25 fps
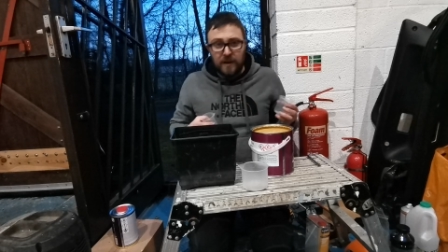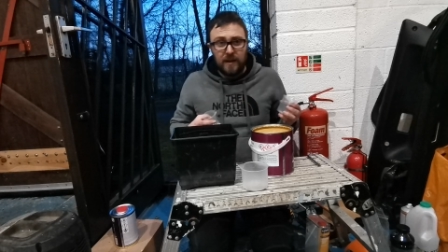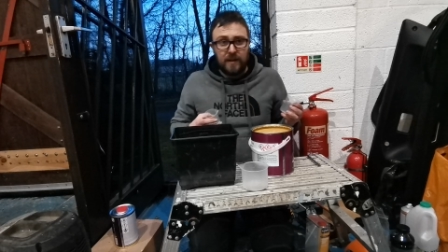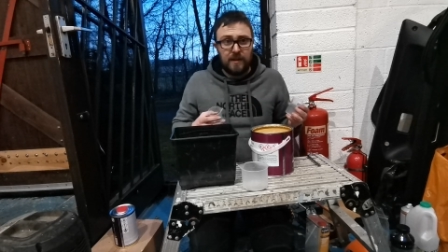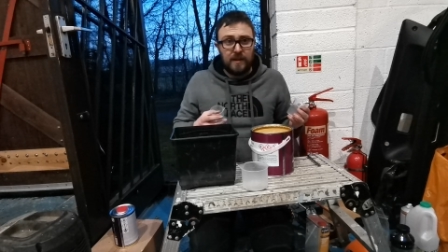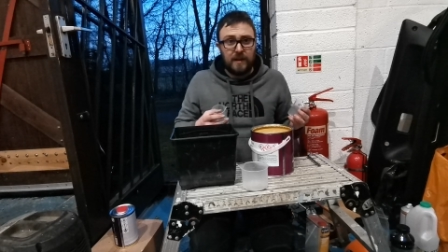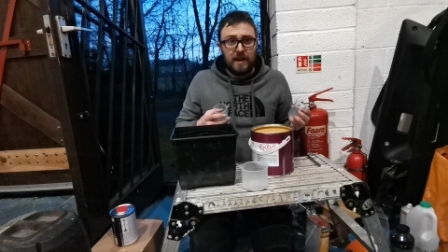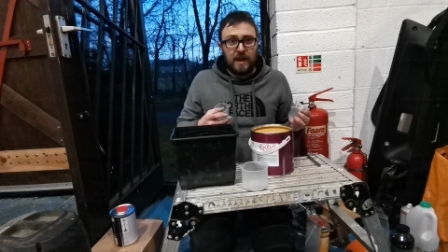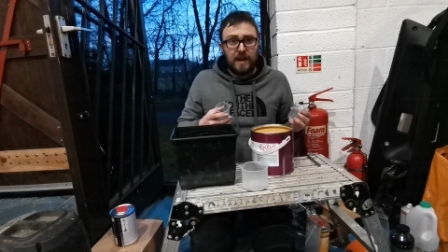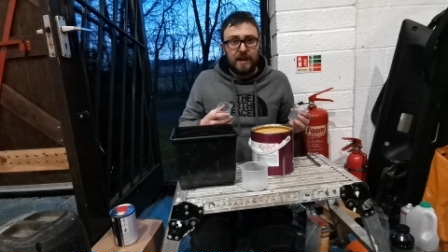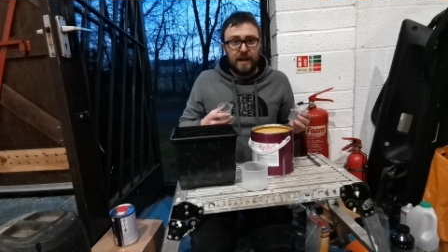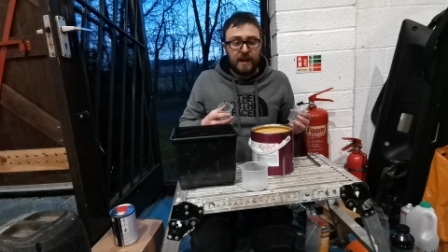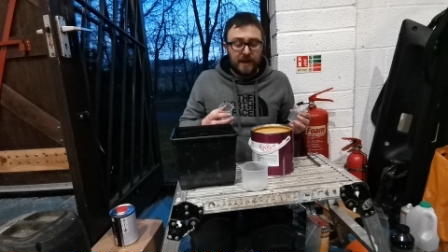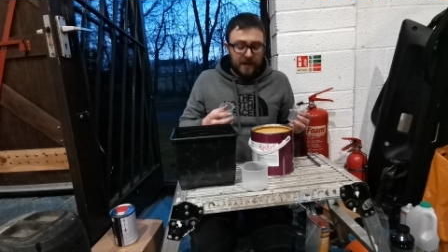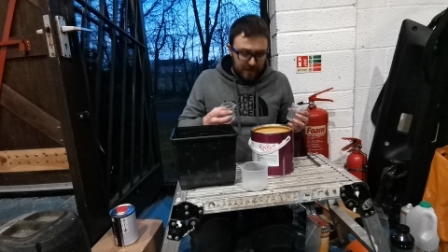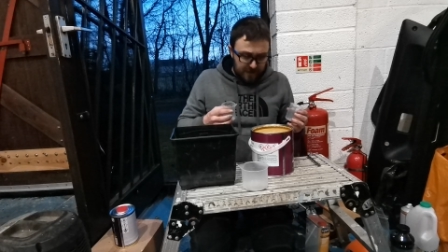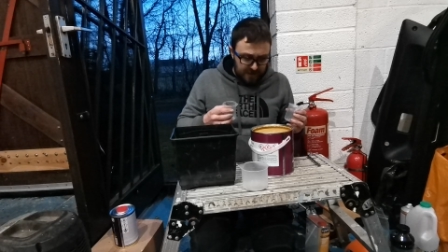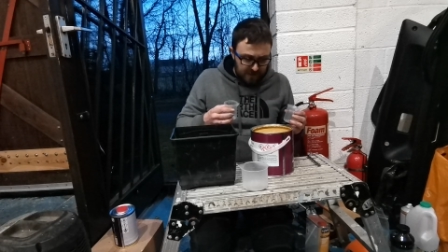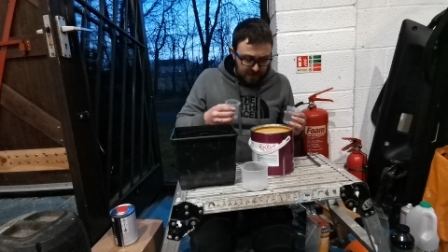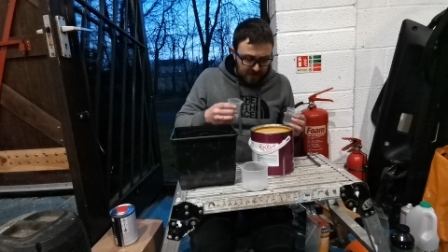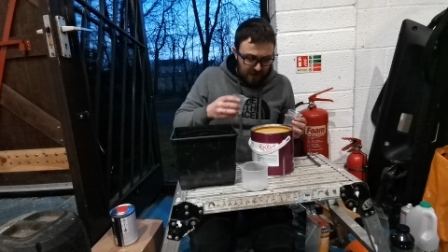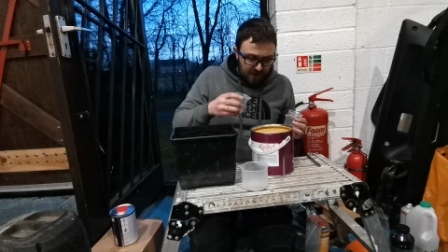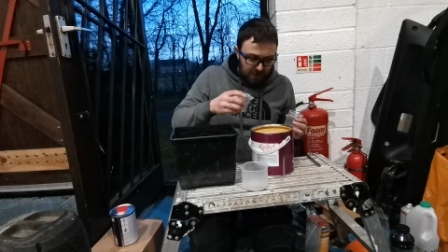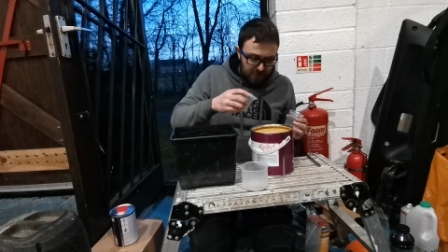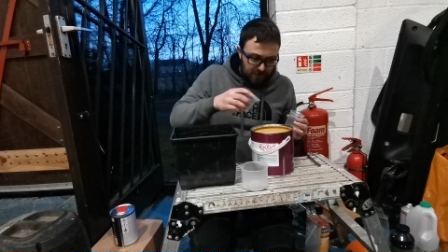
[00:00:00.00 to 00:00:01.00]
and then add it
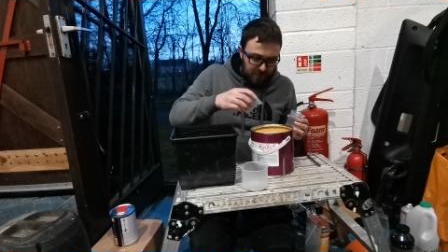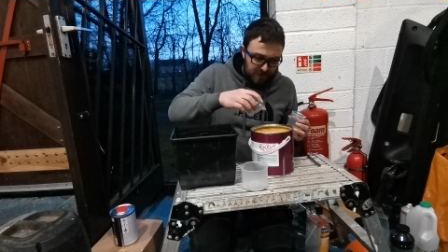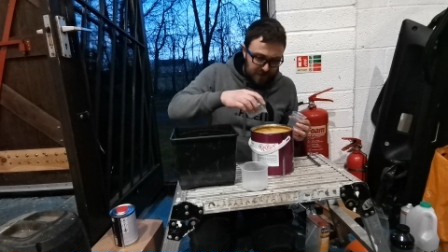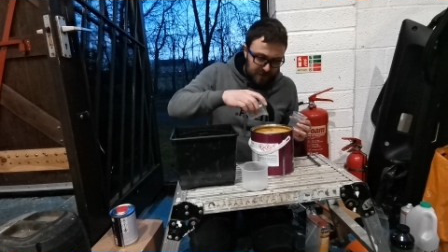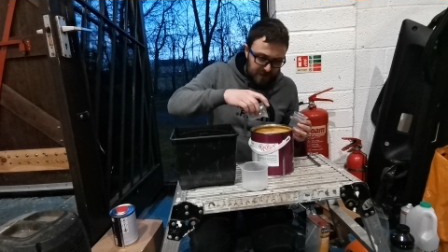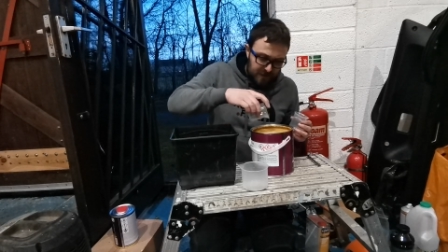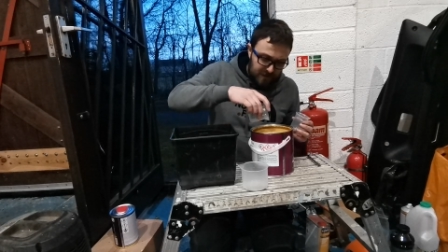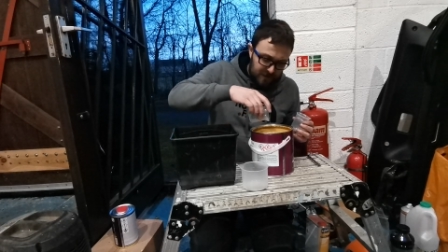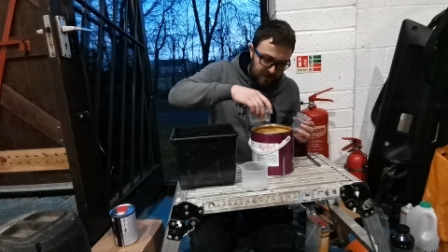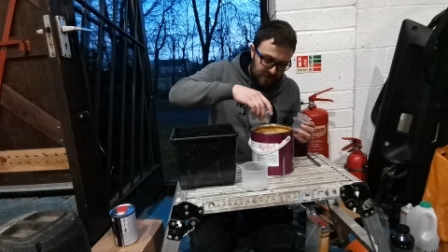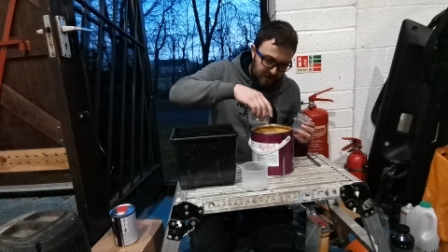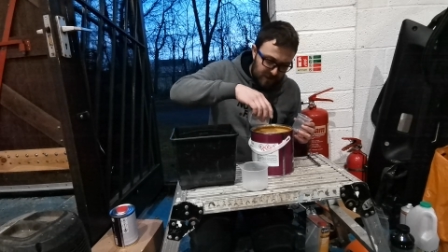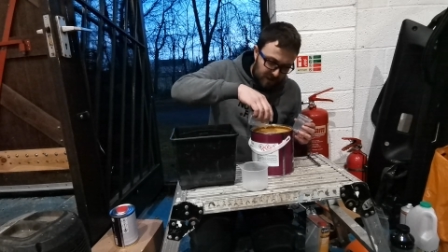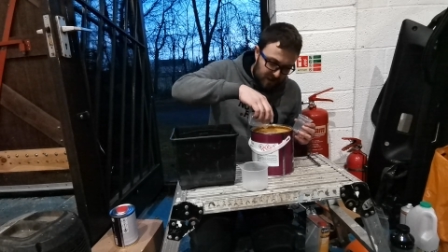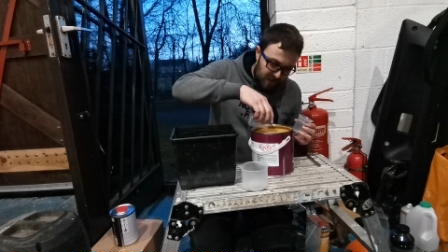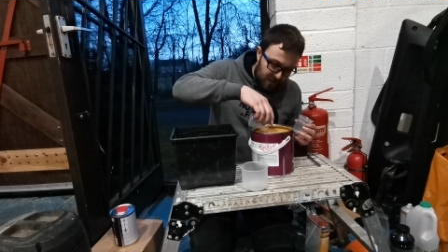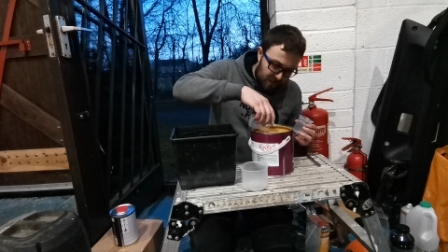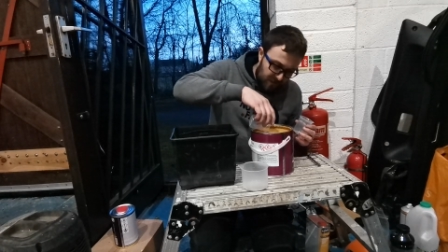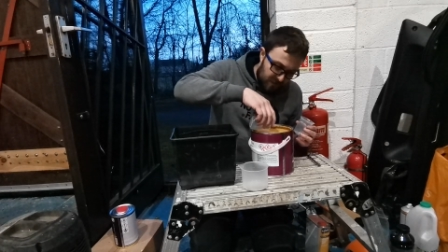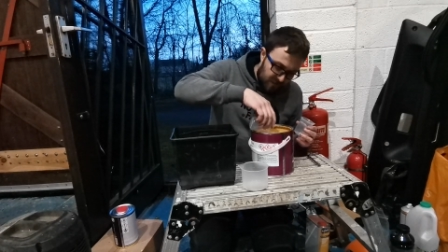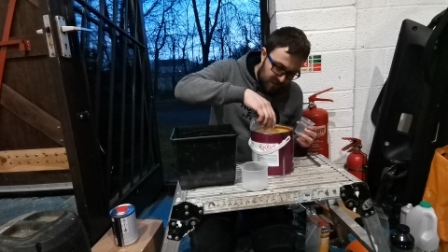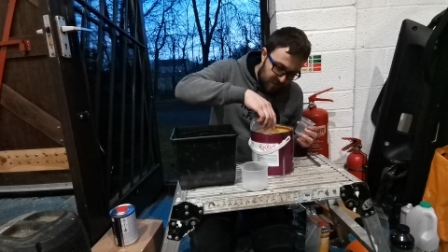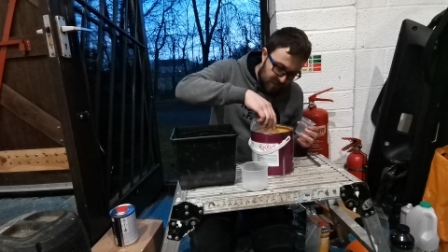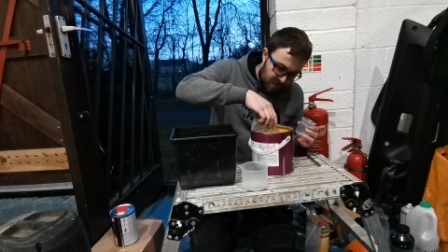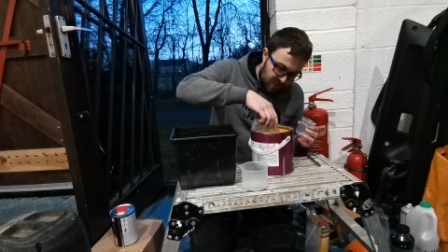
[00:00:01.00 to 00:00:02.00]
into that one. So